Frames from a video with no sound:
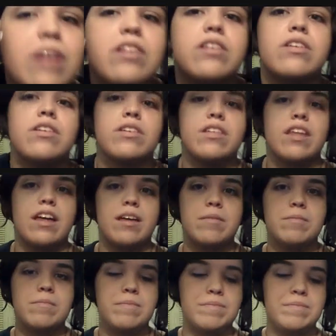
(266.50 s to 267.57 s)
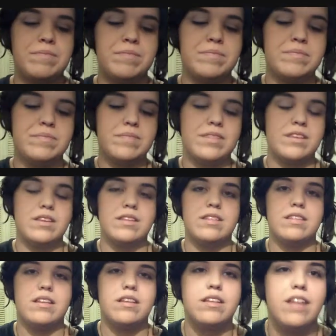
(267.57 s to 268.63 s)
make sure that
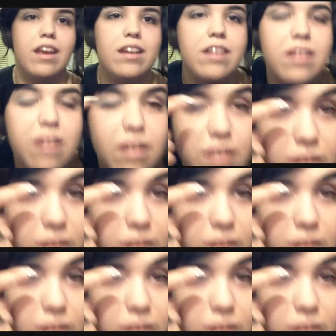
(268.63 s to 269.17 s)
the lightning